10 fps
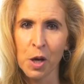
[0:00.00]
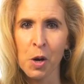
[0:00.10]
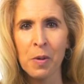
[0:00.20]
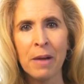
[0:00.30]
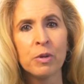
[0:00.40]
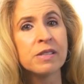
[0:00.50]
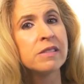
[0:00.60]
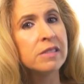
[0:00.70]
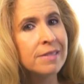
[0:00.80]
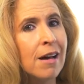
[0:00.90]
All right, we're
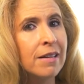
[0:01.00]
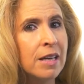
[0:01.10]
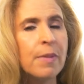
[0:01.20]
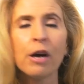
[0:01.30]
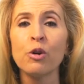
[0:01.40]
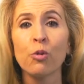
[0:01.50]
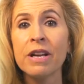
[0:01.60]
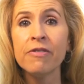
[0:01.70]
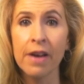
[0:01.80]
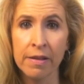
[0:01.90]
still talking about
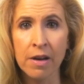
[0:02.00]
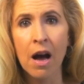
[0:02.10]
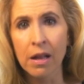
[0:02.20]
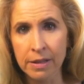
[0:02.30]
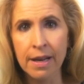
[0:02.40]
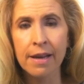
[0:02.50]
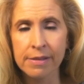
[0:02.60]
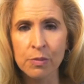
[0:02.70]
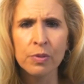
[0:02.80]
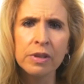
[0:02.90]
grief and the
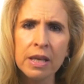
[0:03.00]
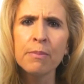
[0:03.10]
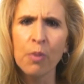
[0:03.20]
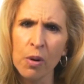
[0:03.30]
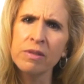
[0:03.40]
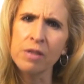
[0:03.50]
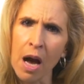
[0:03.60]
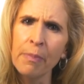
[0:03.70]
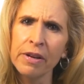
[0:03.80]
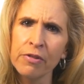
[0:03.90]
holidays, a really important
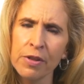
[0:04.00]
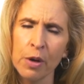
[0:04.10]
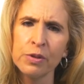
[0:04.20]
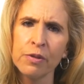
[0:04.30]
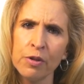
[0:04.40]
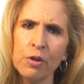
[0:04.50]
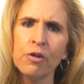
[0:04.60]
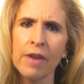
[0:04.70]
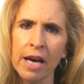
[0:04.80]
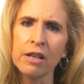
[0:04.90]
topic for those of you
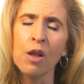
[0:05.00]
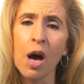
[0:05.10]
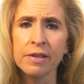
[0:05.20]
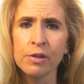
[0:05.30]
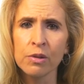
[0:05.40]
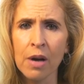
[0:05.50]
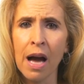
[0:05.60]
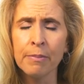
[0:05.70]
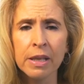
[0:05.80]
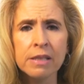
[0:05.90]
who've had a loss. So
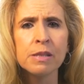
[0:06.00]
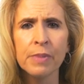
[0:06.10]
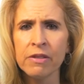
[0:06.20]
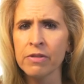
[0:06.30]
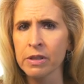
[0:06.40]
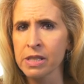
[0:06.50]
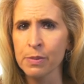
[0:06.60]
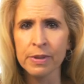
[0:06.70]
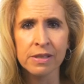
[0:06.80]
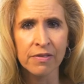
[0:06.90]
I'm going to speak very
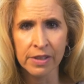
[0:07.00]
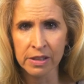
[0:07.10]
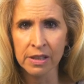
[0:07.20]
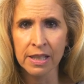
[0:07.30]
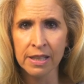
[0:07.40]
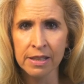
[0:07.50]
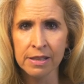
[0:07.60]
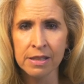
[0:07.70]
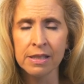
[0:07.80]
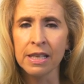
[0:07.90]
specifically
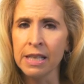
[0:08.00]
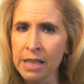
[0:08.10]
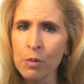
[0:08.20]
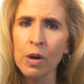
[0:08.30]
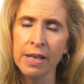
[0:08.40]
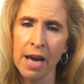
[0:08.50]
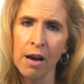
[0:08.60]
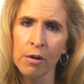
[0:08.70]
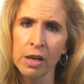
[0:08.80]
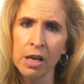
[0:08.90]
to anyone
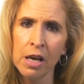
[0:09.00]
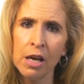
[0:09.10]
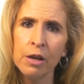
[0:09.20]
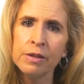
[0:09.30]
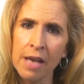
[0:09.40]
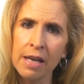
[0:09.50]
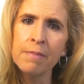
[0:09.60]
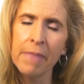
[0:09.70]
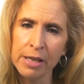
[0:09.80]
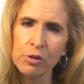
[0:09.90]
now who's had a
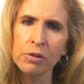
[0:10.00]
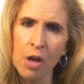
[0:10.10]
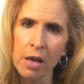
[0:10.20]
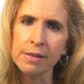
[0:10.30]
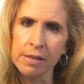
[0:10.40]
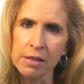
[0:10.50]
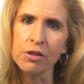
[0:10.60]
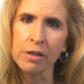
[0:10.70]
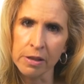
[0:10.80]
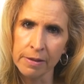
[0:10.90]
major loss
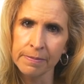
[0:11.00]
this year.